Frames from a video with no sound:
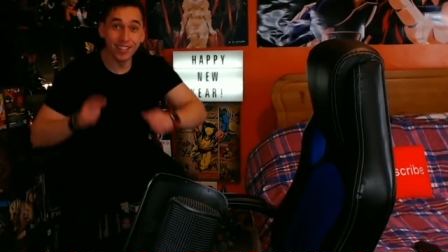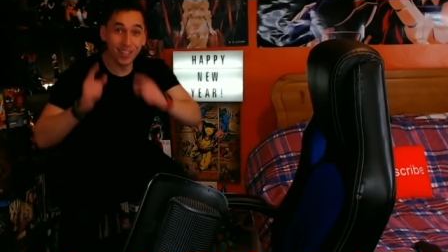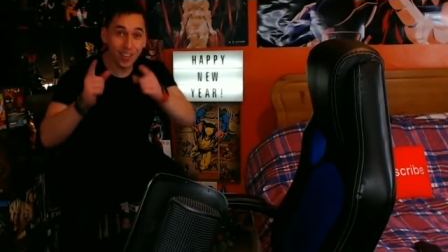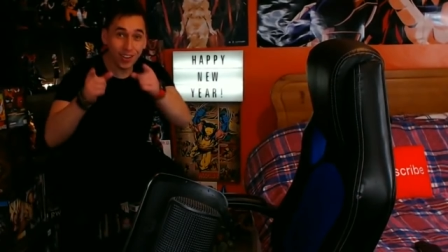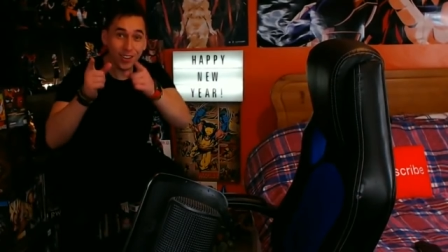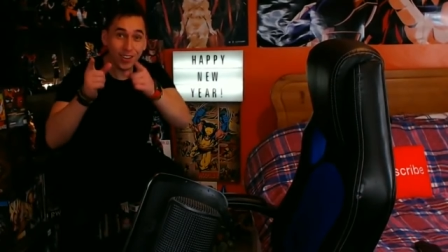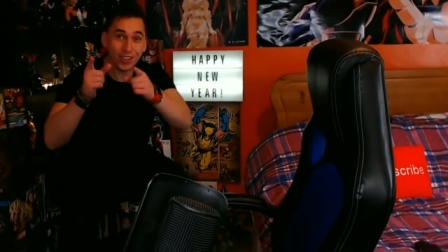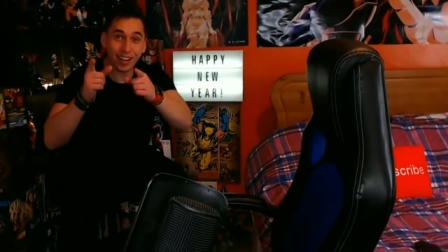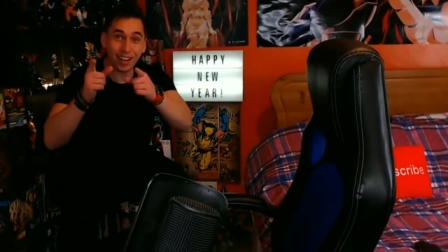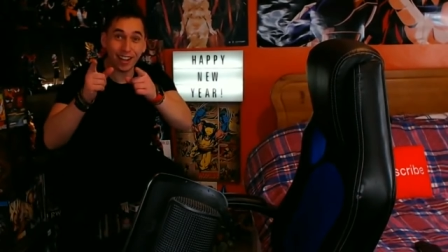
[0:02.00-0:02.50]

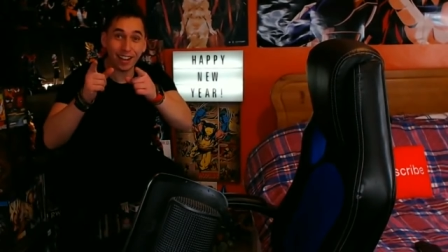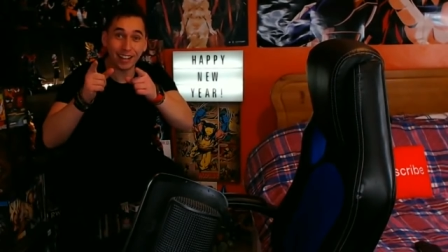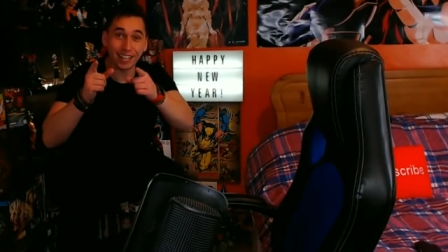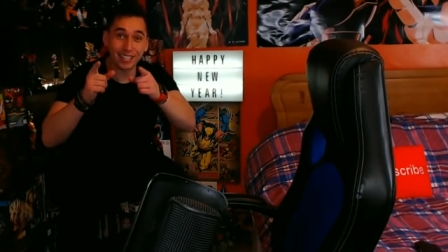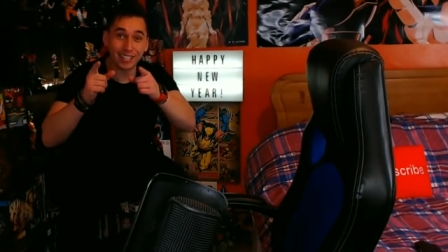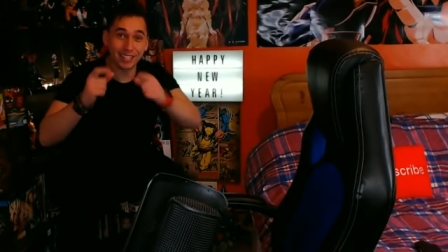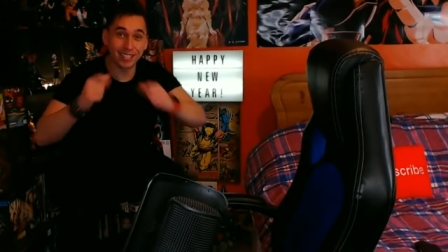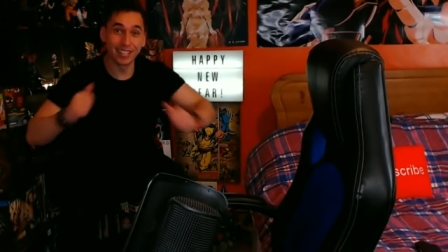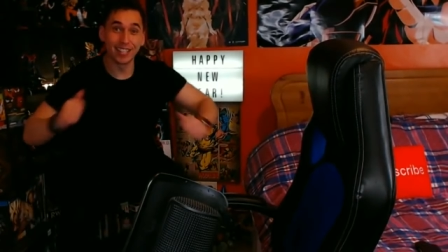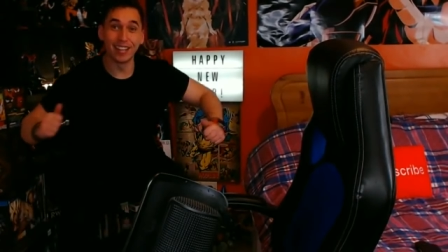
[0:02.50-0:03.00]
you
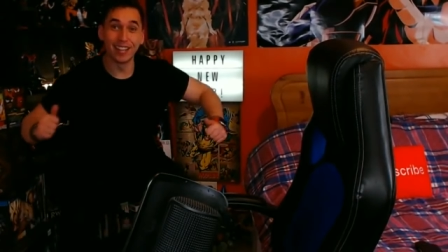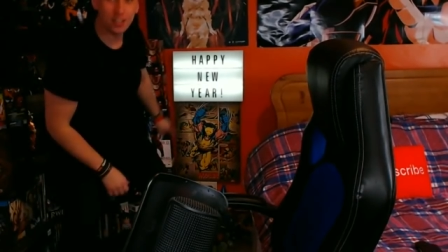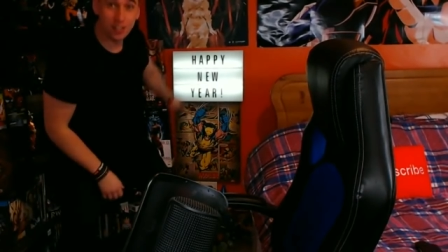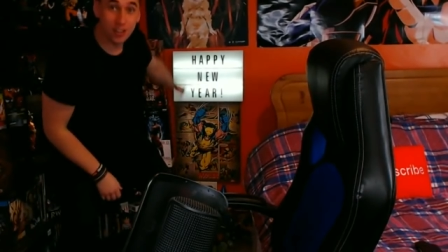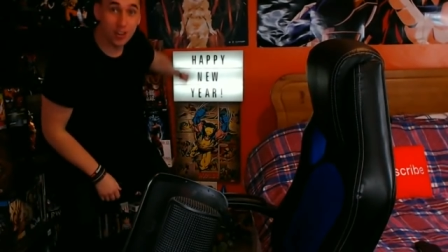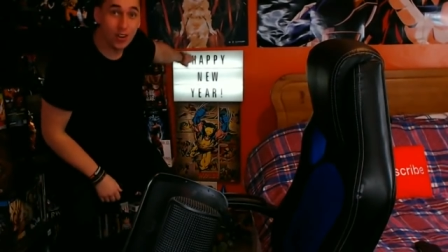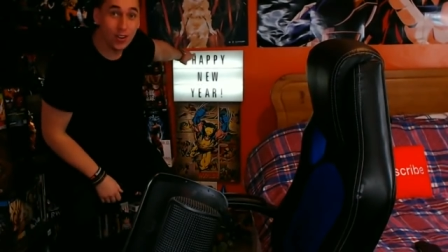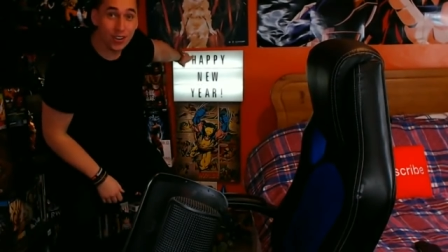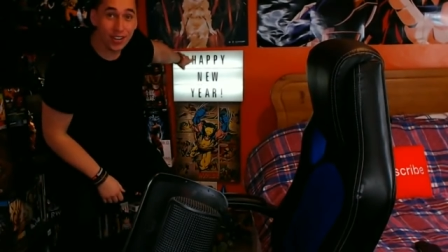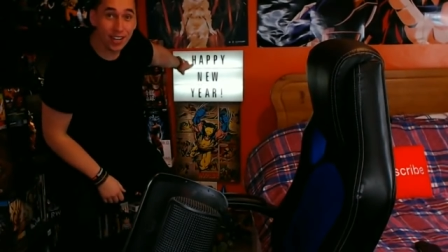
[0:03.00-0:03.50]
guys. A
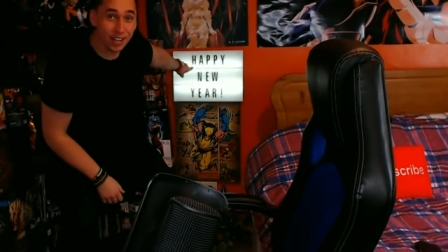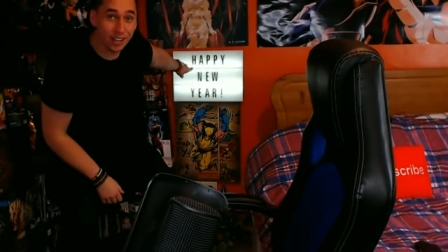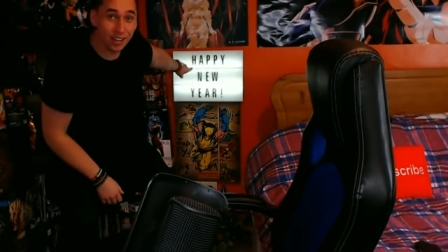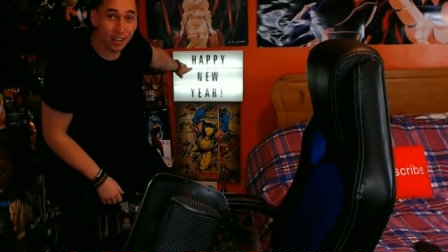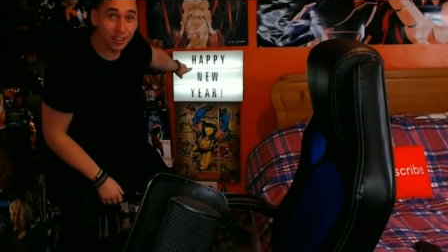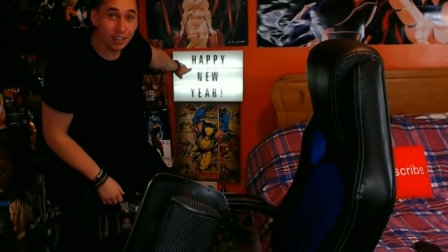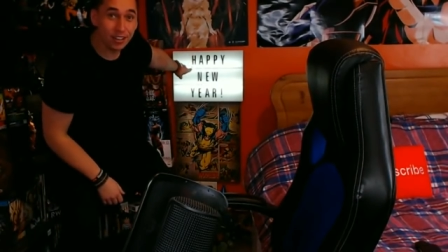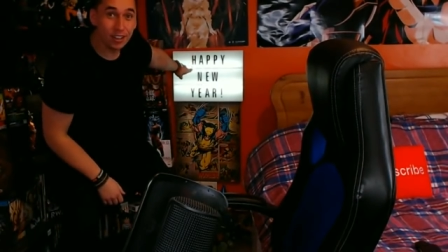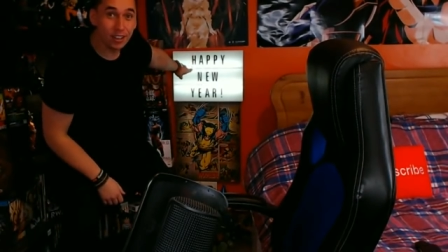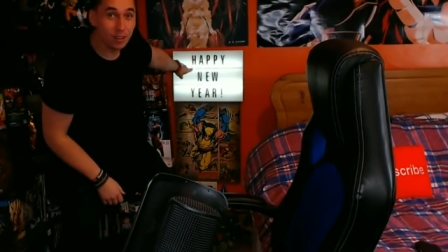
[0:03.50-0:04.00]
new
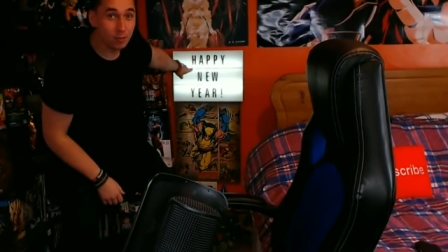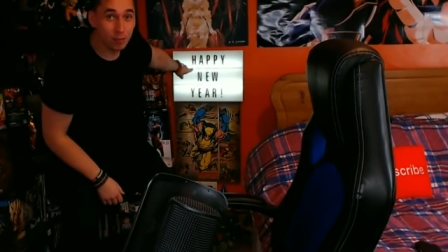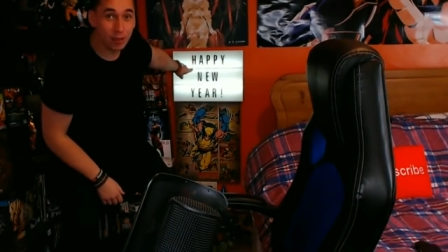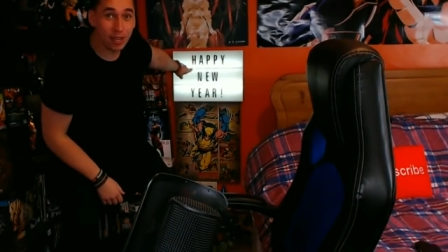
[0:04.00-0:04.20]
year